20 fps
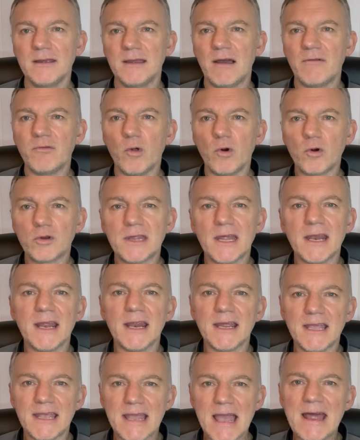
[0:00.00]
I've looked at it
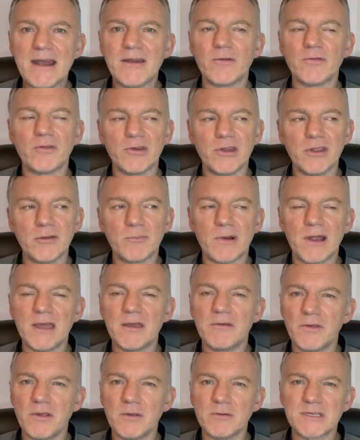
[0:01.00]
again on the replay a
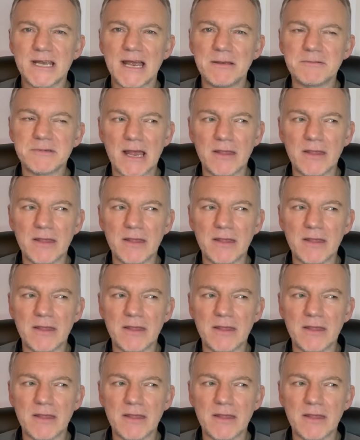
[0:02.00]
few times.